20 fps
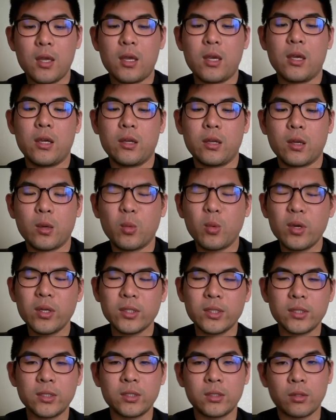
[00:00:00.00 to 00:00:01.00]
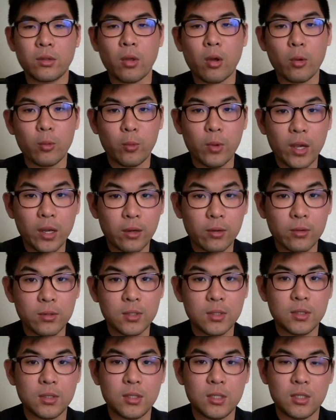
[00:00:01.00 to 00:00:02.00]
And uh, what this thought
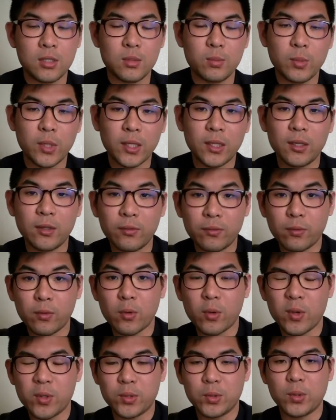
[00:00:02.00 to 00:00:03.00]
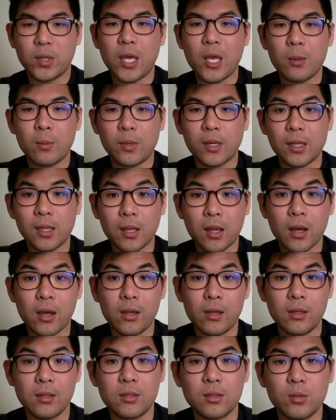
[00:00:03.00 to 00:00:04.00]
records is mainly for is to help
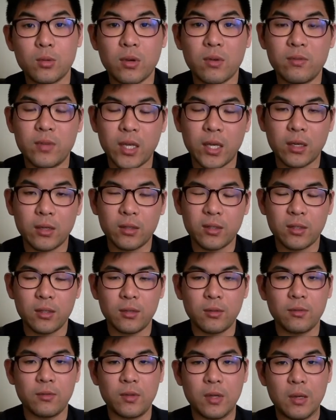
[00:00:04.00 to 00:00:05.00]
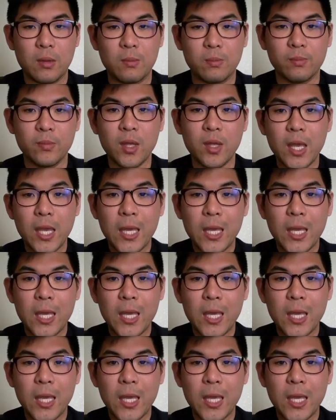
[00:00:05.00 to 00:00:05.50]
clients who have negative um,